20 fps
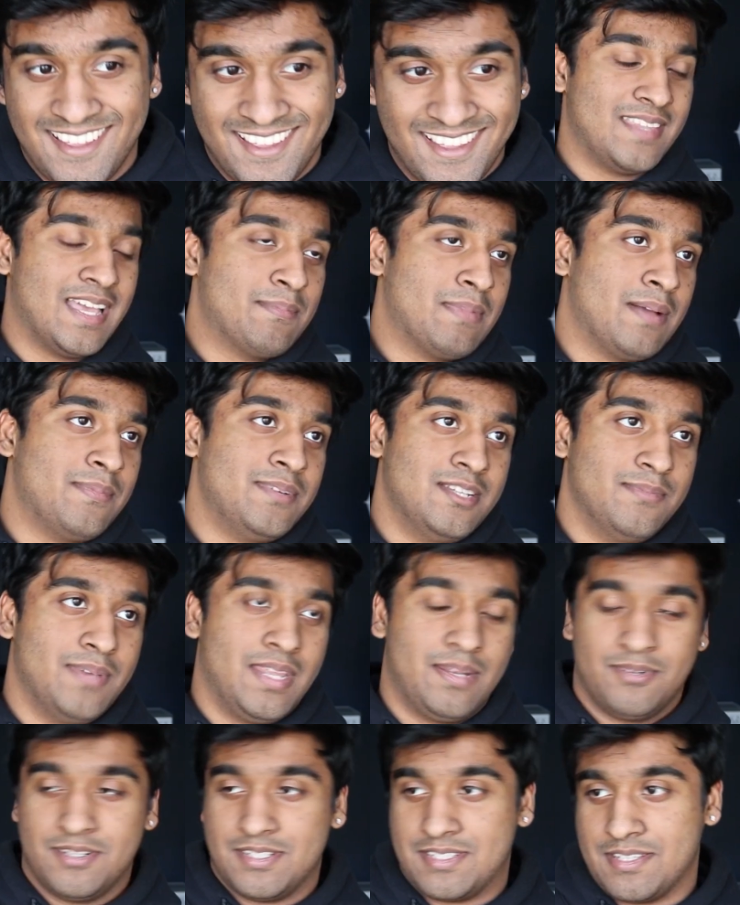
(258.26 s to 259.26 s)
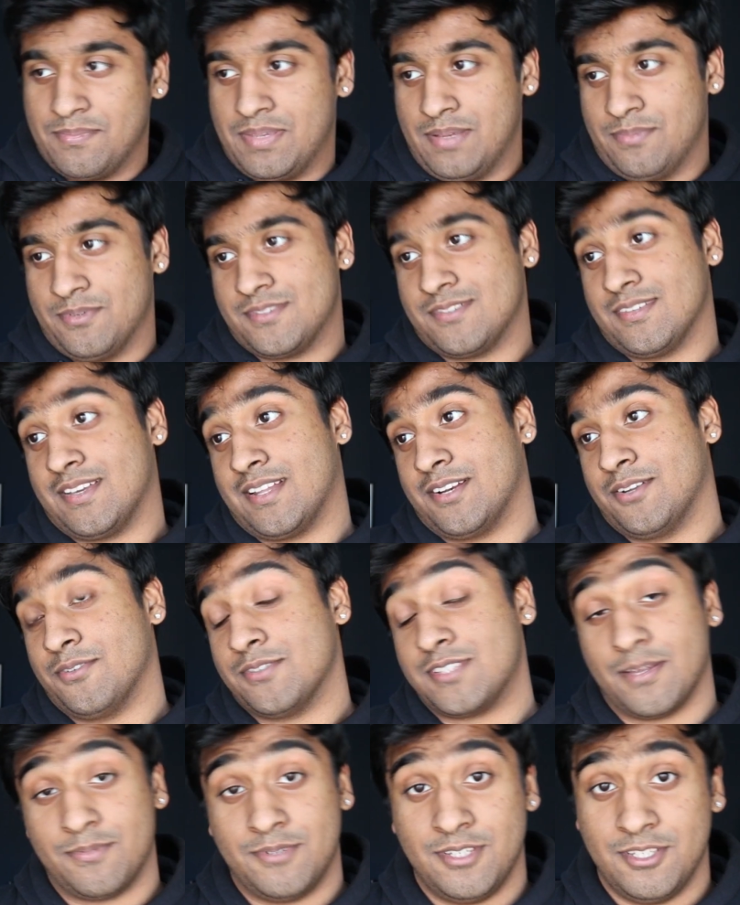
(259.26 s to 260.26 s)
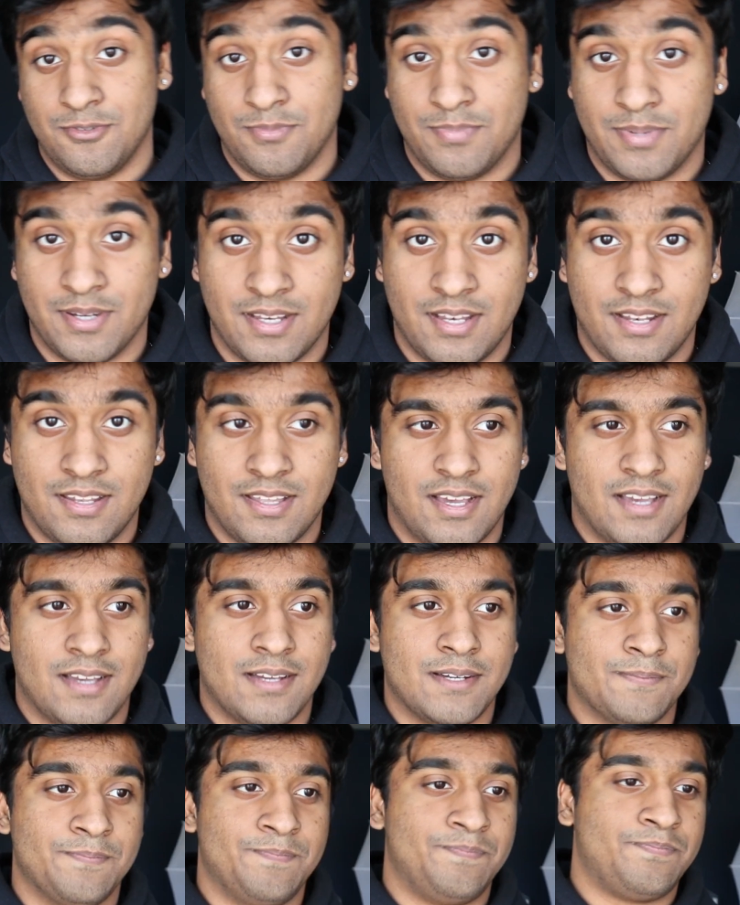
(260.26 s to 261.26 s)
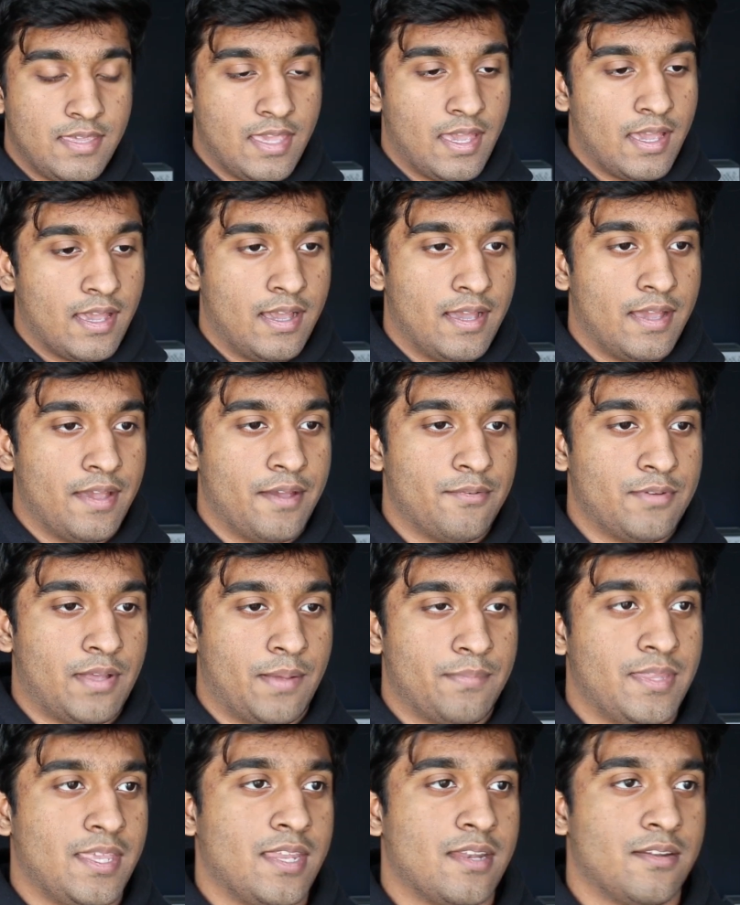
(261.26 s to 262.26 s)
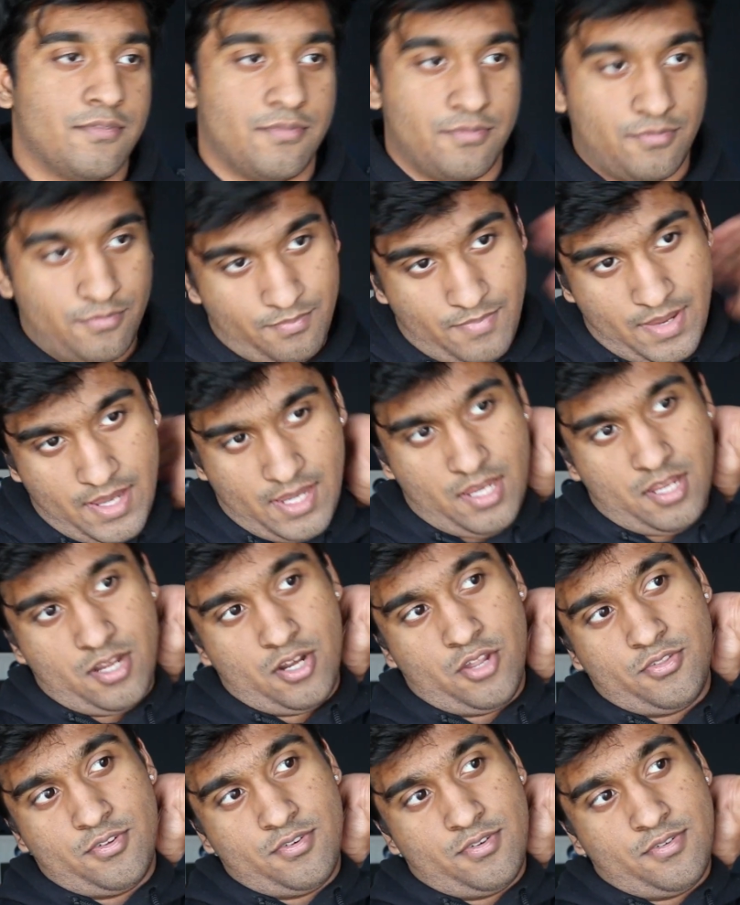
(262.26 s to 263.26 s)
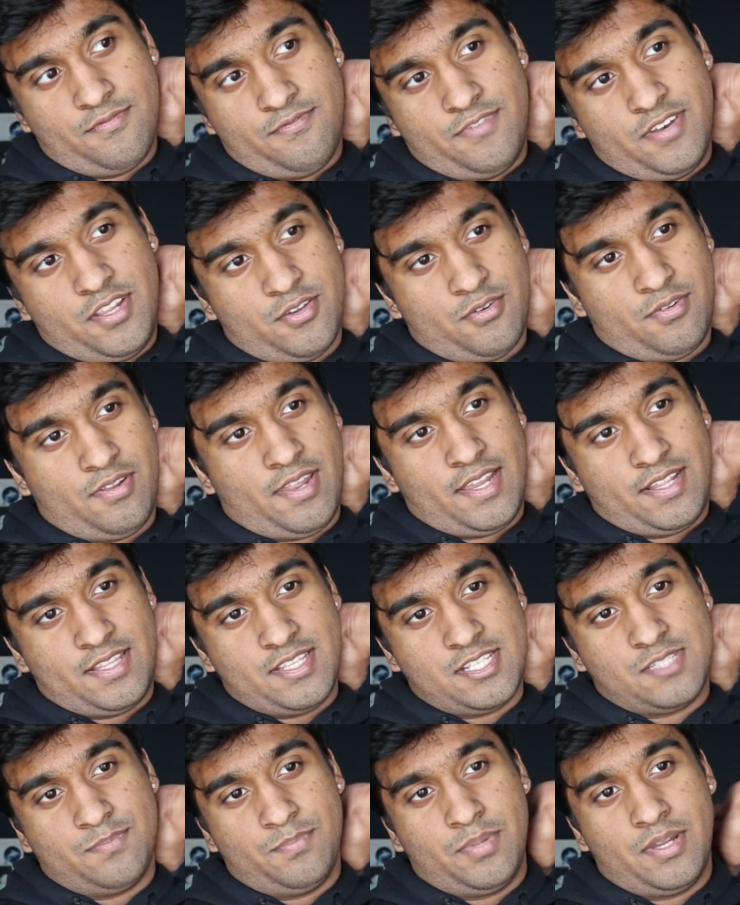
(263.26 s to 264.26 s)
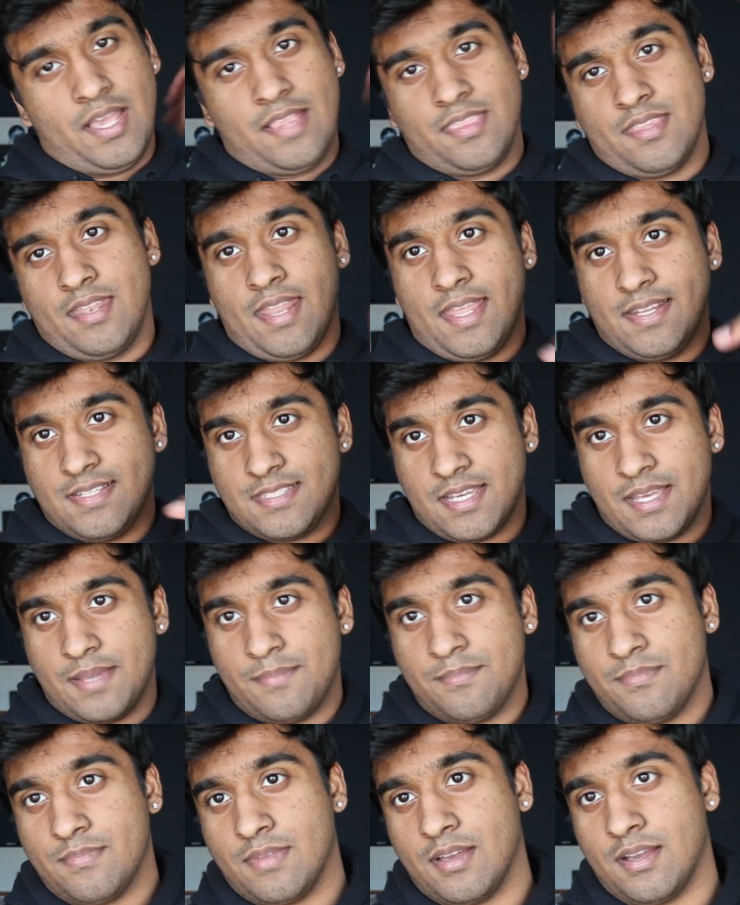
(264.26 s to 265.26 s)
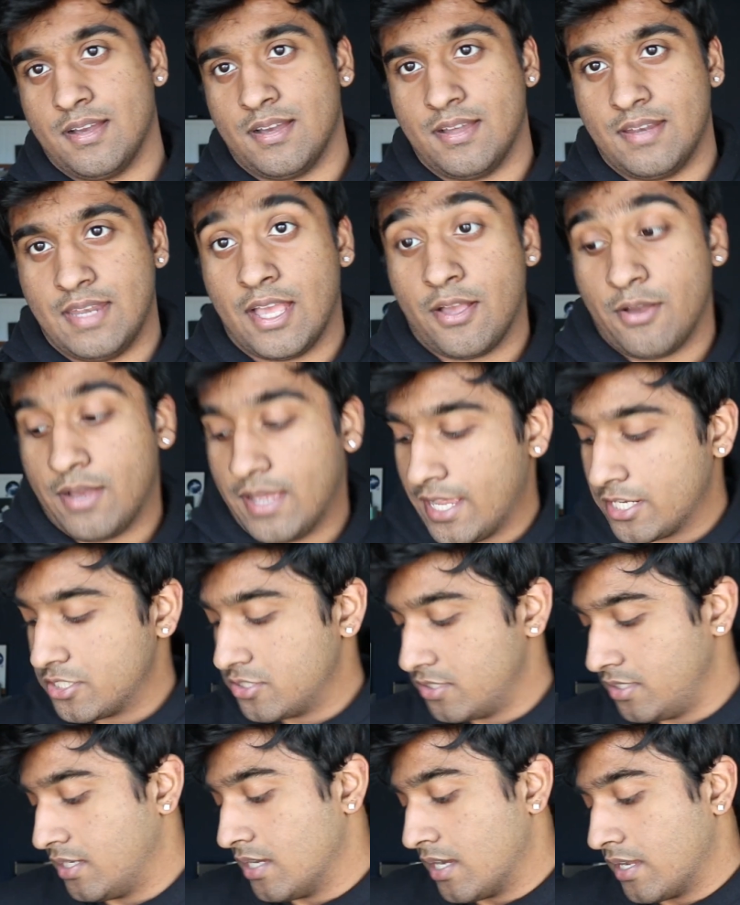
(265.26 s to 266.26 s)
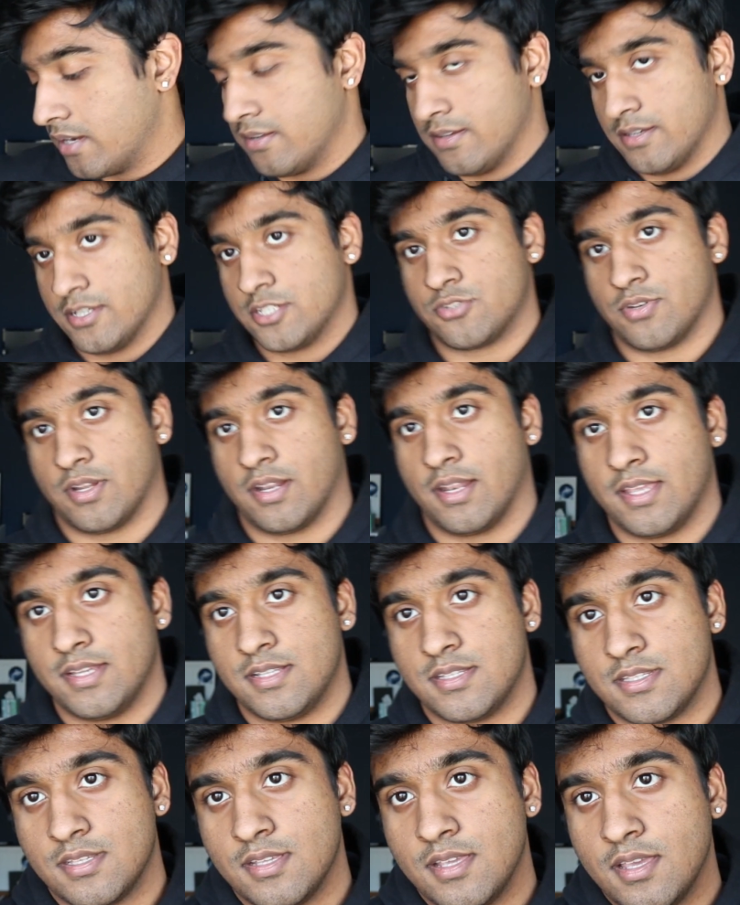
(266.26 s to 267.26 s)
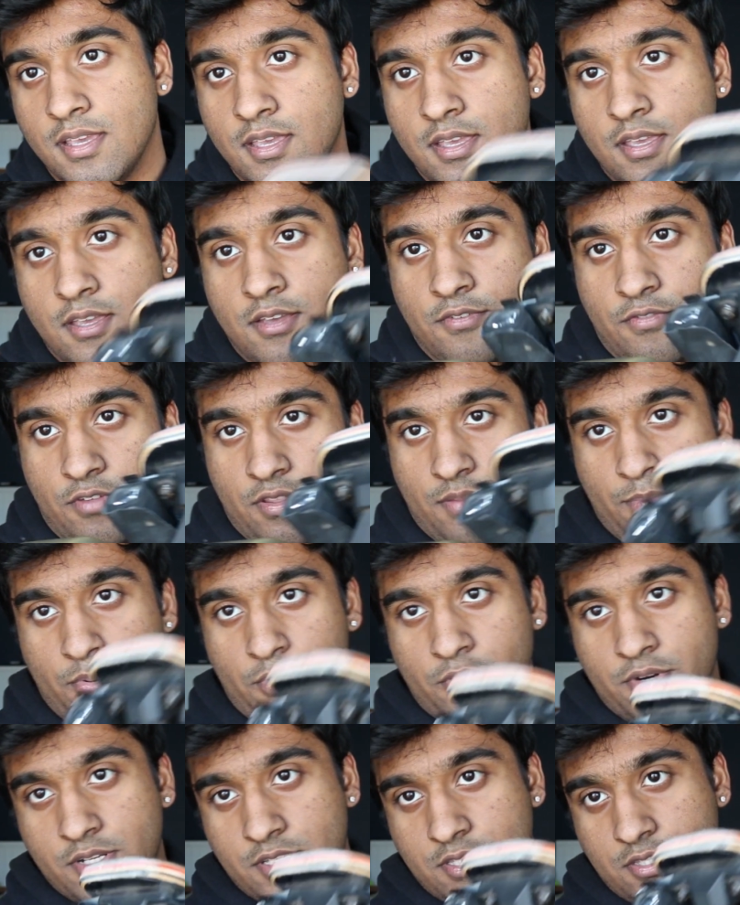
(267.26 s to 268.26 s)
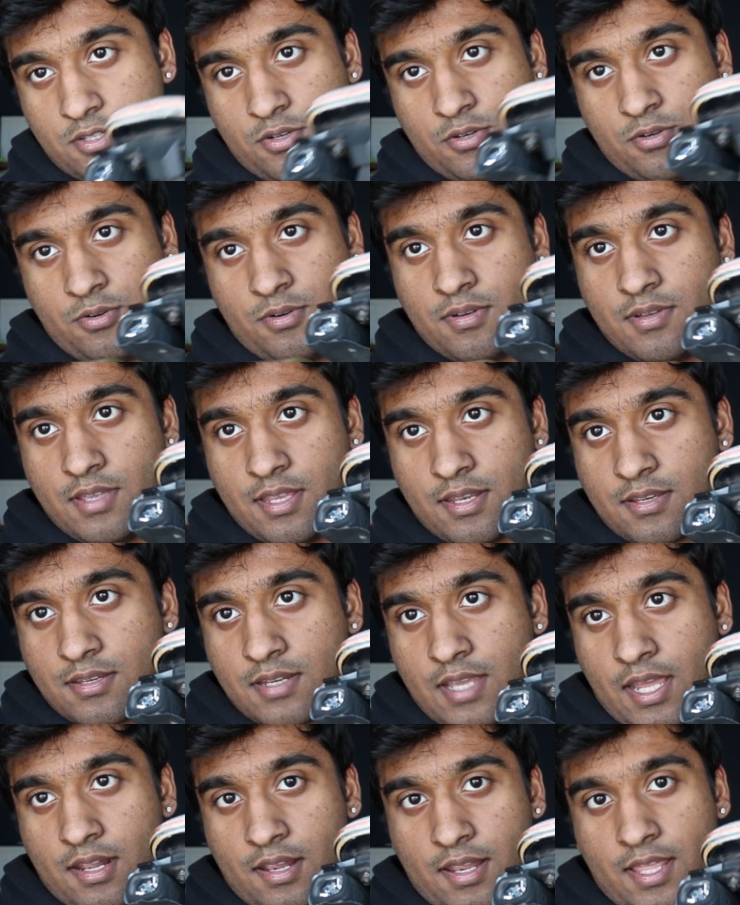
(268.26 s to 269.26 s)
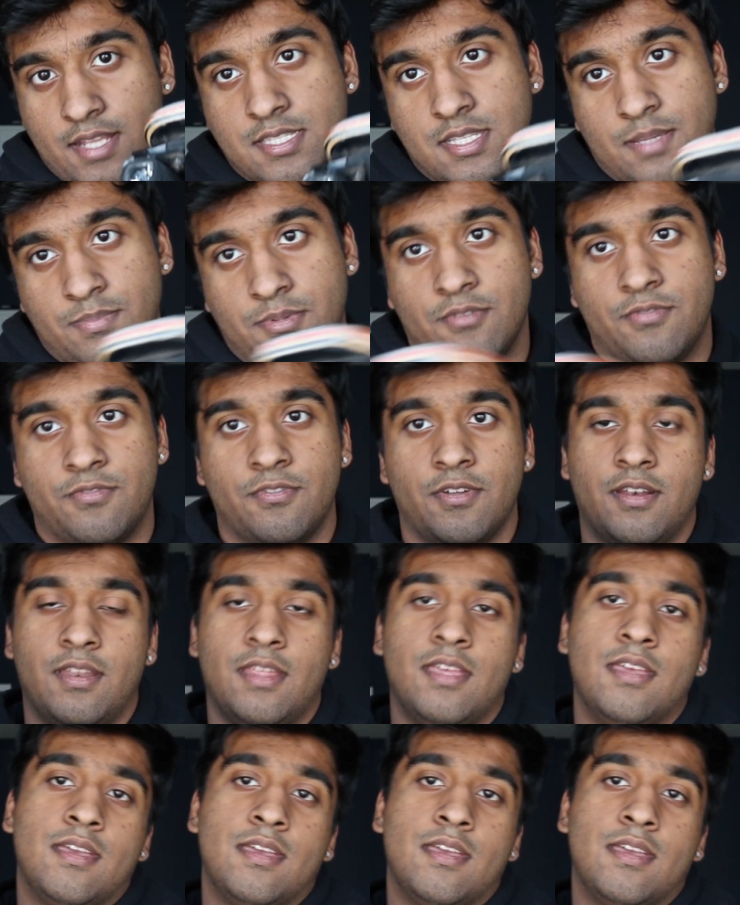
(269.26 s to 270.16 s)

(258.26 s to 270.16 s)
That might be debatable to some people, so I don't know, it's up to you. But yeah, I'm thinking of making another video like this, but at the nighttime. Now I actually got shred lights for the board, so it kind of lights up the front